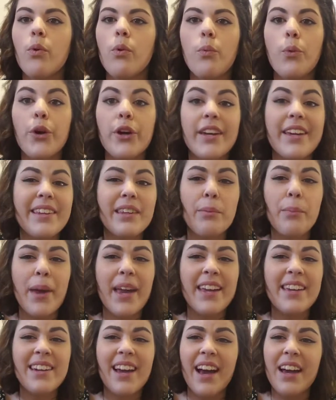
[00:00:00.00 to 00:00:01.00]
working the
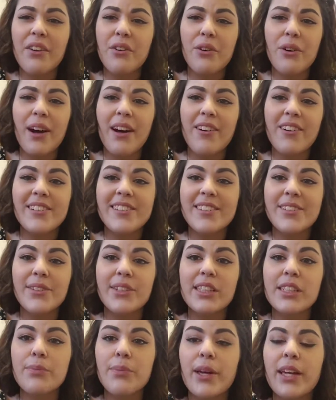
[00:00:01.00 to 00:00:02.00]
paint. I don't know how else
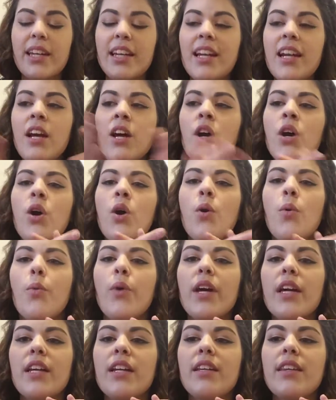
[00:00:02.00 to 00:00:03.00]
to explain it.
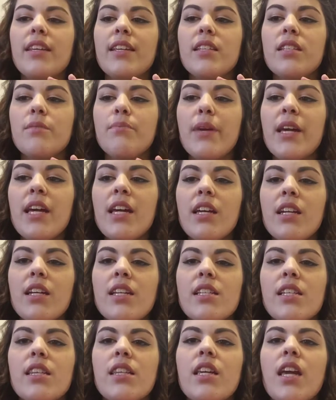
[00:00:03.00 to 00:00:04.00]
When this man
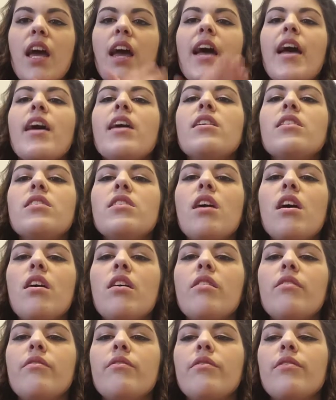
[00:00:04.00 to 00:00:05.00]
is at the end
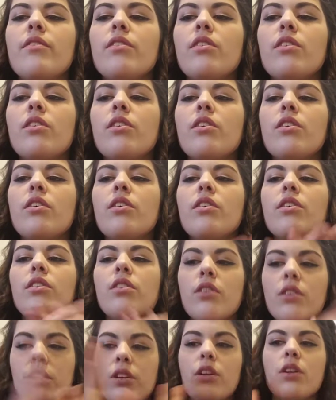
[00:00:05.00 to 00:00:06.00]
of,
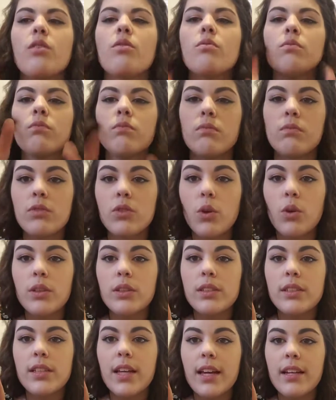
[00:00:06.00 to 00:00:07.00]
you know,
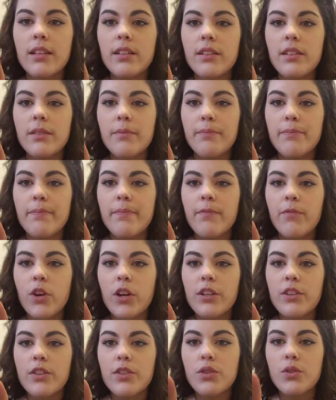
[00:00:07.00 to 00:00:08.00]
towards the end of the
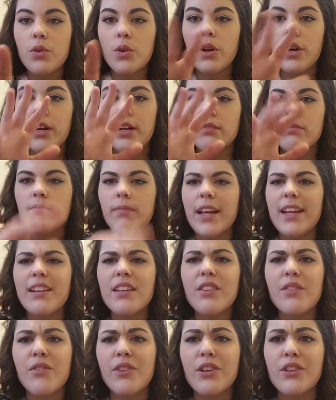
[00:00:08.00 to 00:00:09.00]
front of the store, end
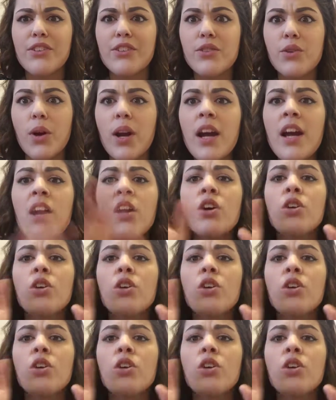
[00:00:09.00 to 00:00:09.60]
of the front of the store,